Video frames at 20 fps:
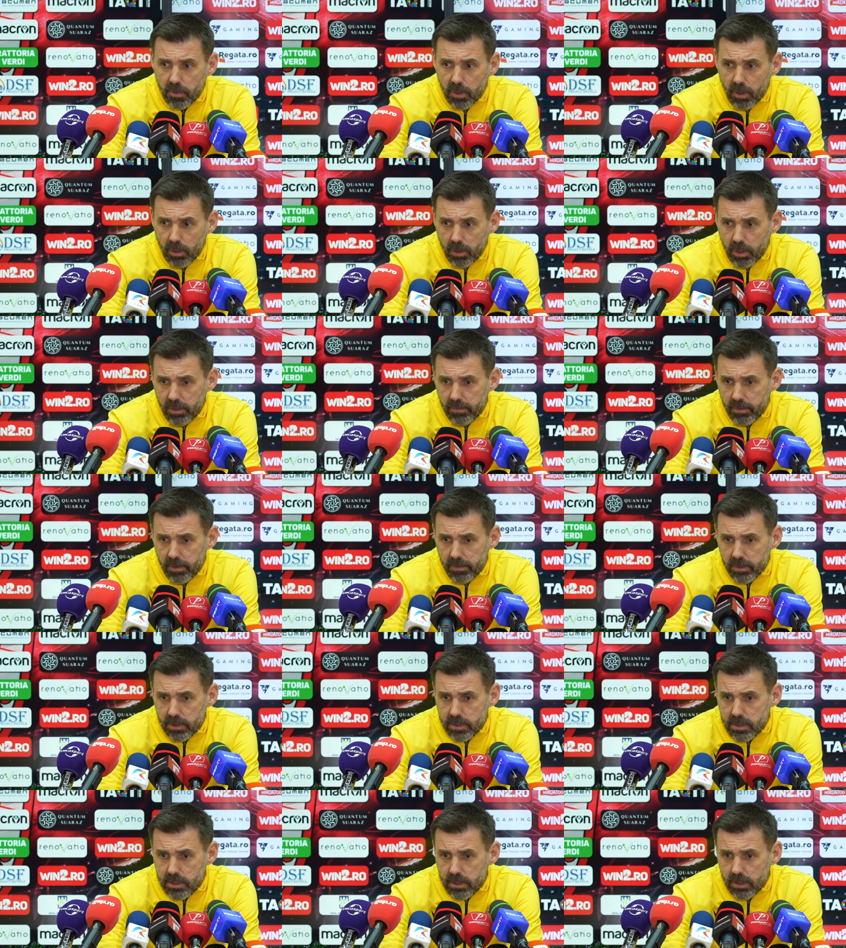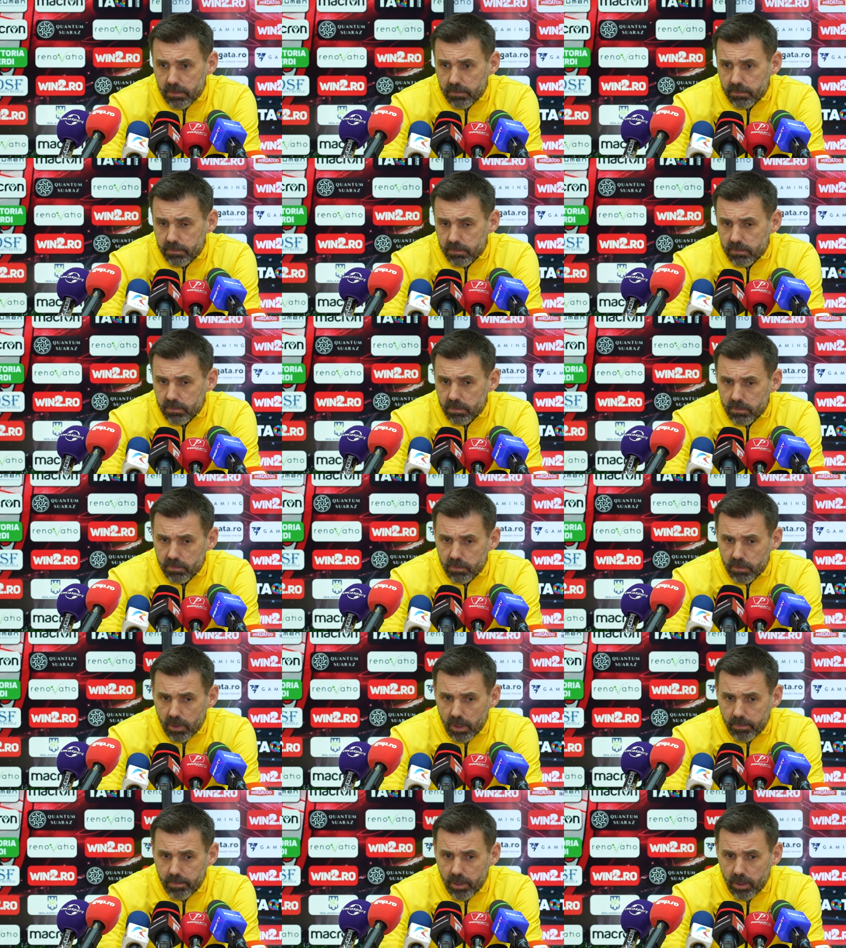Okay, we will see
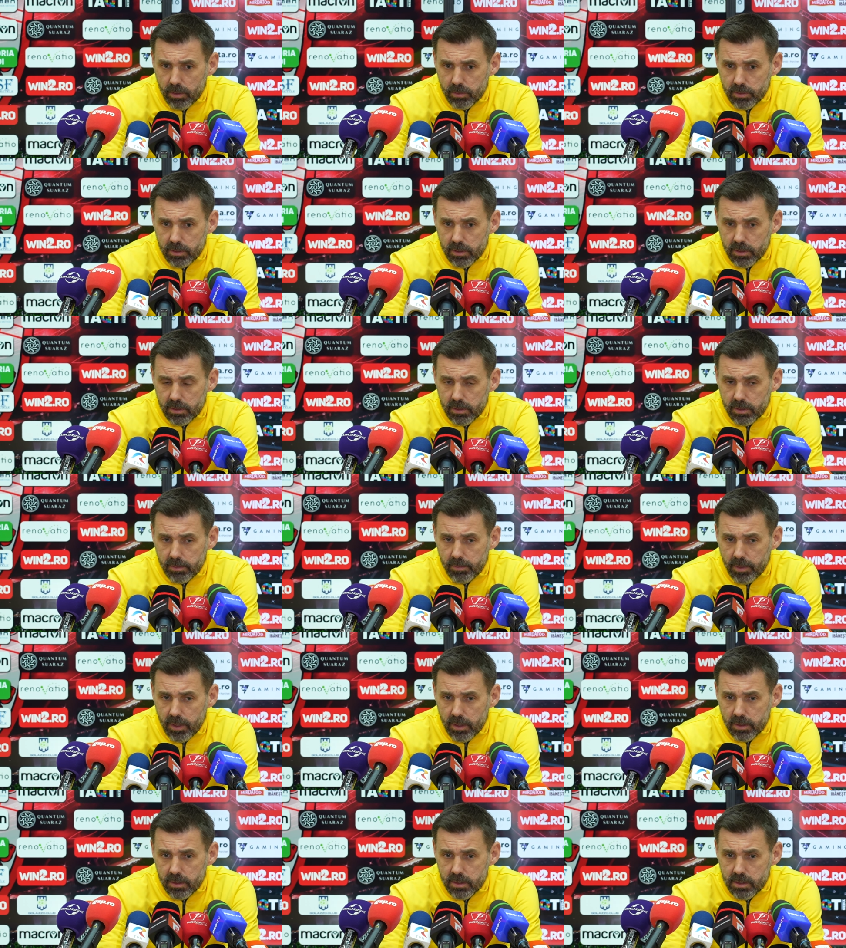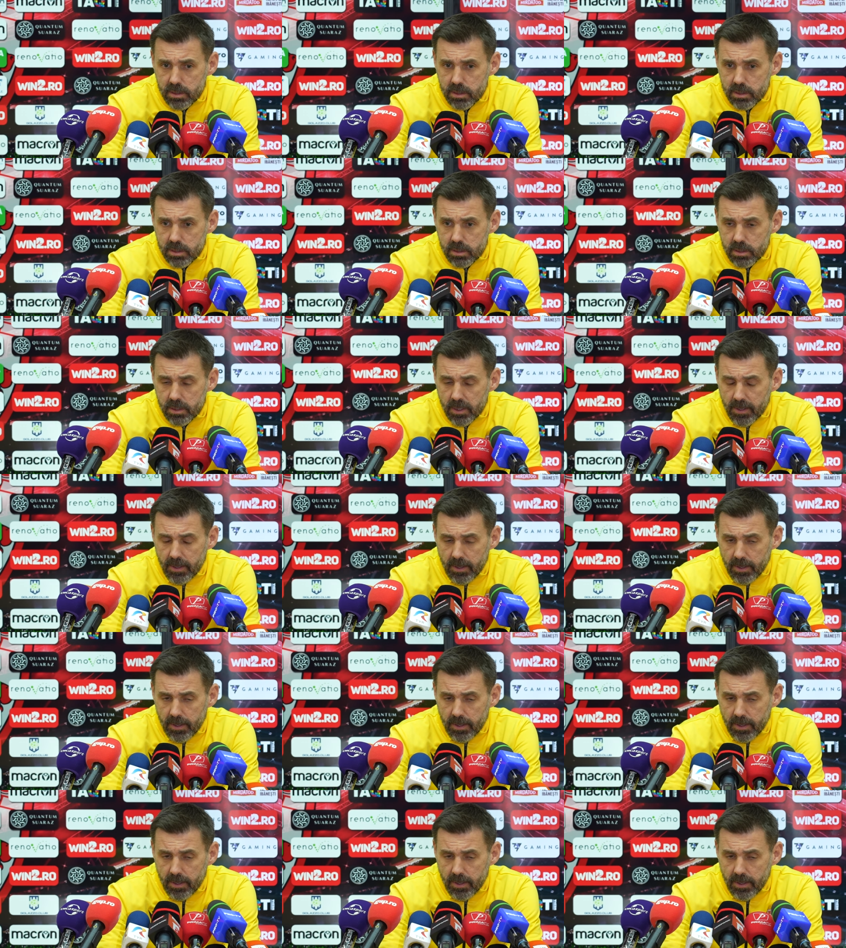about the minutes.